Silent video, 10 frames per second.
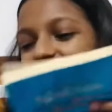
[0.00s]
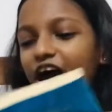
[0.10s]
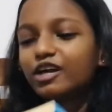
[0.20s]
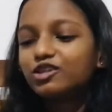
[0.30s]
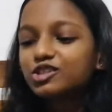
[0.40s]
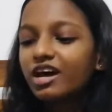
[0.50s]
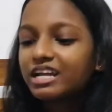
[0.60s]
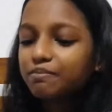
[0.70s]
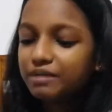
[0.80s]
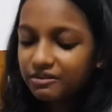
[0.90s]
I also had
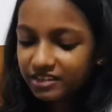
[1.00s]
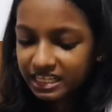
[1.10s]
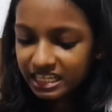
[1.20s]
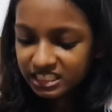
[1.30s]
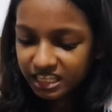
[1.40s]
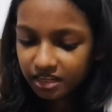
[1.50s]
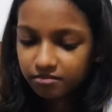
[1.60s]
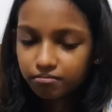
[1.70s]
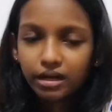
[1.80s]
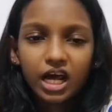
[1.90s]
a beaver key tag,
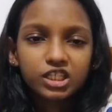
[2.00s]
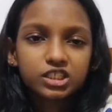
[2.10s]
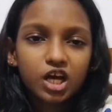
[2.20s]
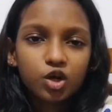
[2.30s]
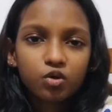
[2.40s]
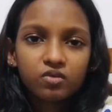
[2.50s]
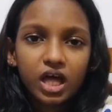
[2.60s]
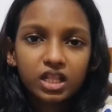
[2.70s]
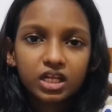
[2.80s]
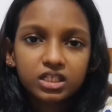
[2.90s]
but I don't know
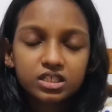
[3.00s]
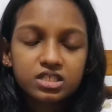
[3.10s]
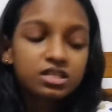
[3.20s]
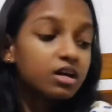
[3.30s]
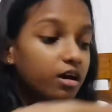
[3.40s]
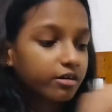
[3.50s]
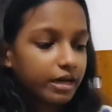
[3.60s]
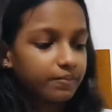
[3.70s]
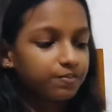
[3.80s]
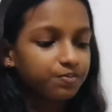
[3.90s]
where that is.
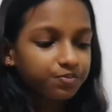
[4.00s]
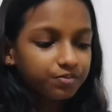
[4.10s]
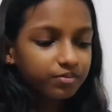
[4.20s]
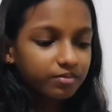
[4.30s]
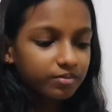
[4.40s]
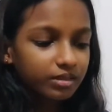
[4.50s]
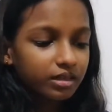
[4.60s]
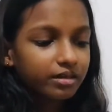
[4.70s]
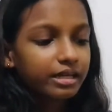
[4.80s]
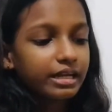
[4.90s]
Okay.
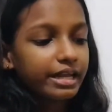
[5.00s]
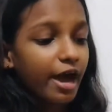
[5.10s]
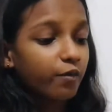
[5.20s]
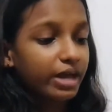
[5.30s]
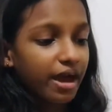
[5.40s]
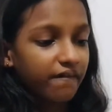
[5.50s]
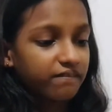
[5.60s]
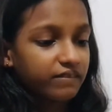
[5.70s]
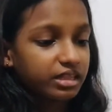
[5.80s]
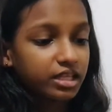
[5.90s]
Now we have
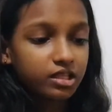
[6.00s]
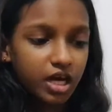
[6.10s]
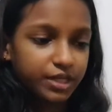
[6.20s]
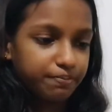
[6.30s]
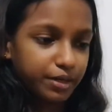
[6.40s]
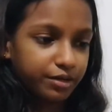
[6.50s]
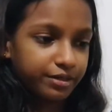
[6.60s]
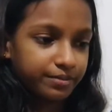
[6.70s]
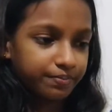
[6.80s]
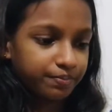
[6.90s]
the third
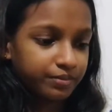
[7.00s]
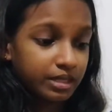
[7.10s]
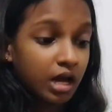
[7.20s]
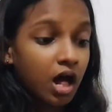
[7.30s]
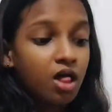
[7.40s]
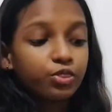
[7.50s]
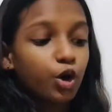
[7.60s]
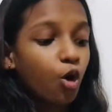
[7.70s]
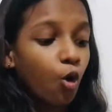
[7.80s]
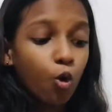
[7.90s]
book,
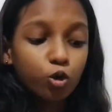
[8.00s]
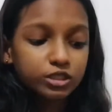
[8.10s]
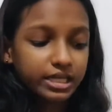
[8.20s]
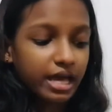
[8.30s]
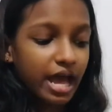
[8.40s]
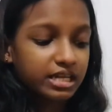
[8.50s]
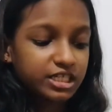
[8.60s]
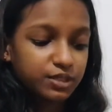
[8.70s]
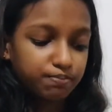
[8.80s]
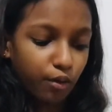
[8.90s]
The Horse and
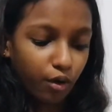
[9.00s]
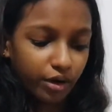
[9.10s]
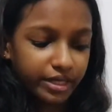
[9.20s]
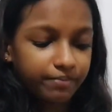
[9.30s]
His Boy.